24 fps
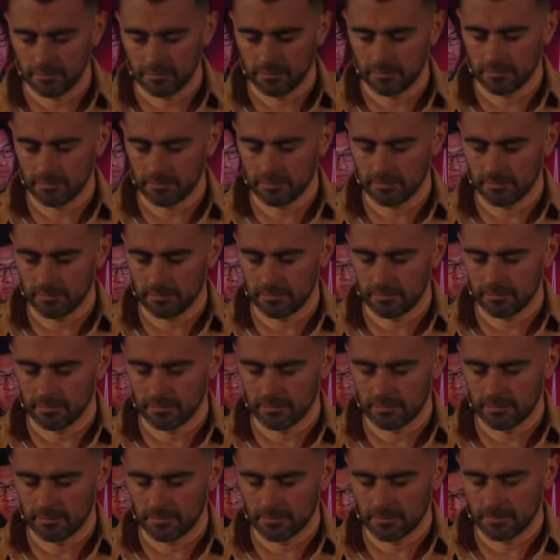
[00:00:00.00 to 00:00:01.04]

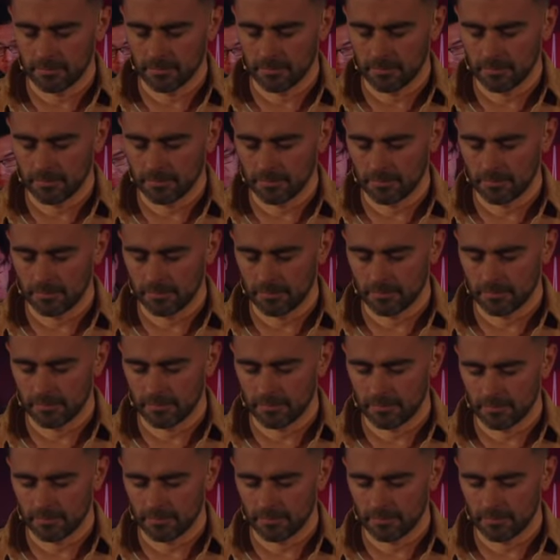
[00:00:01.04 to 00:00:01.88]
Nothing is said.